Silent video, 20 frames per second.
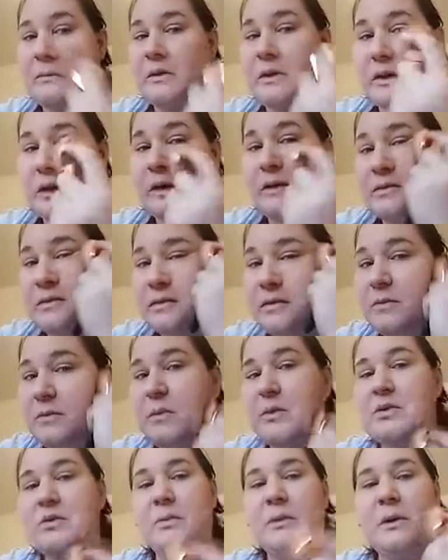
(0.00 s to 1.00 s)
because it's
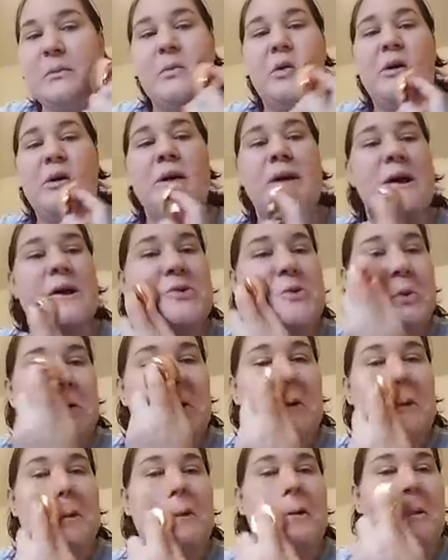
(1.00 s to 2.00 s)
supposed to be a more natural
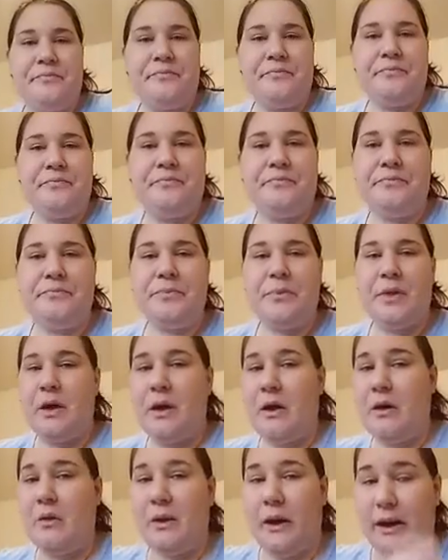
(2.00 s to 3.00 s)
look.
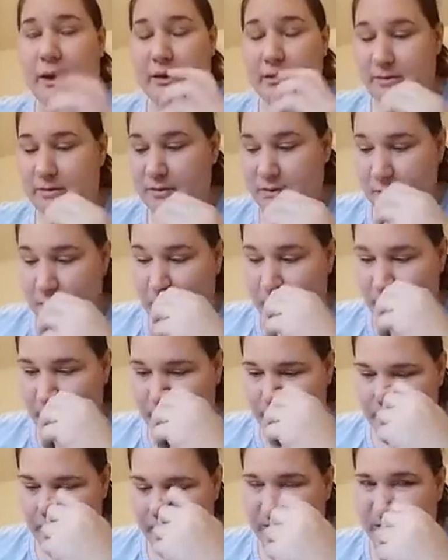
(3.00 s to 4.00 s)
Okay, so
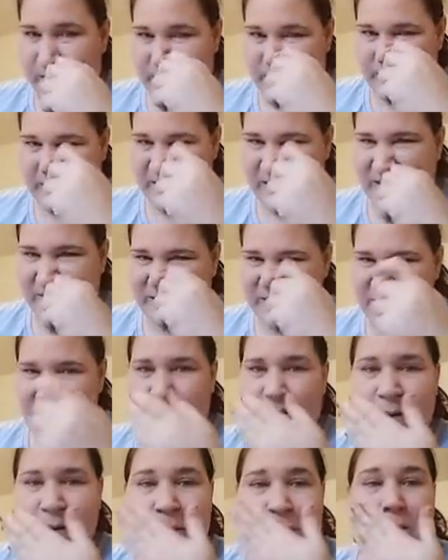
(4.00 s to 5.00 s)
I feel
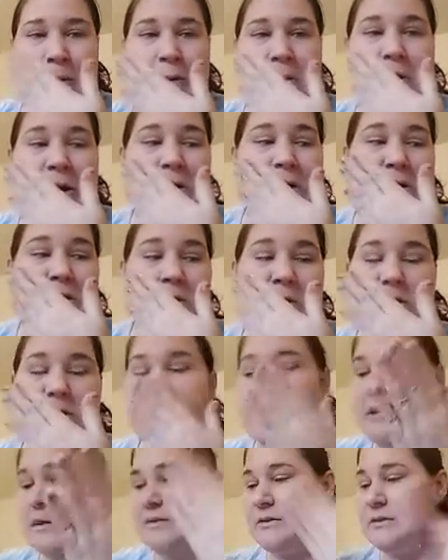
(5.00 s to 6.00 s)
like there's little hairs on my
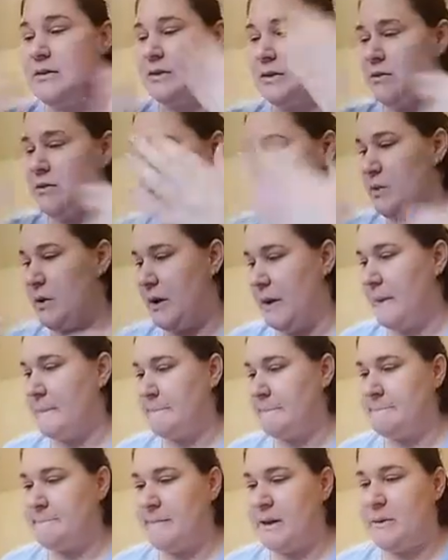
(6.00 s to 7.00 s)
face, and I don't know why.
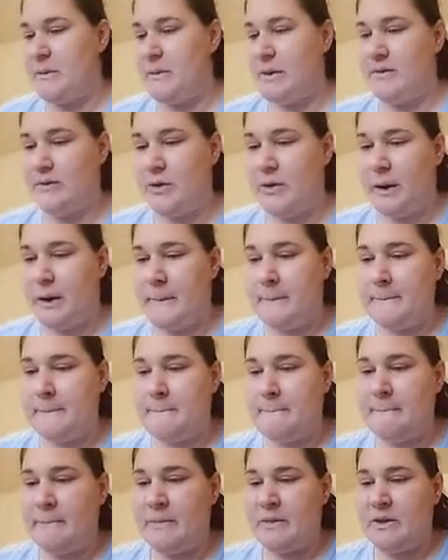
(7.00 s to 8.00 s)
Anyways, okay,
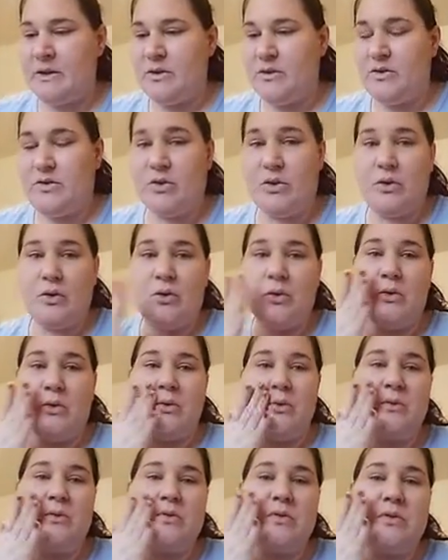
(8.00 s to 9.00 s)

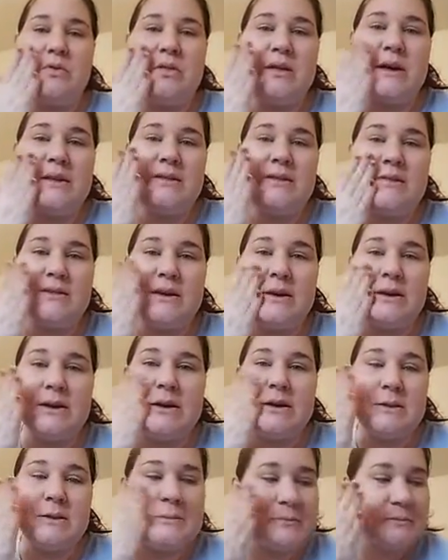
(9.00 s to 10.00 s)
so that's
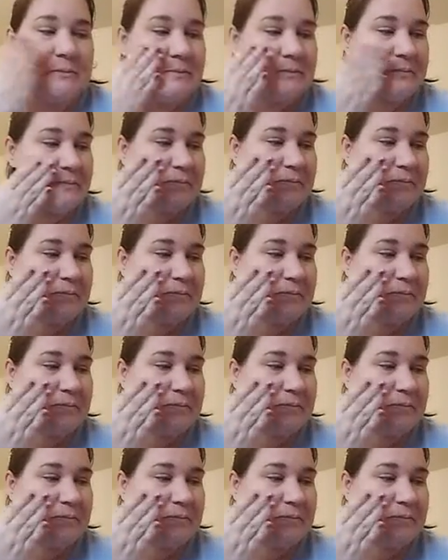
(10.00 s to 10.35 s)
done.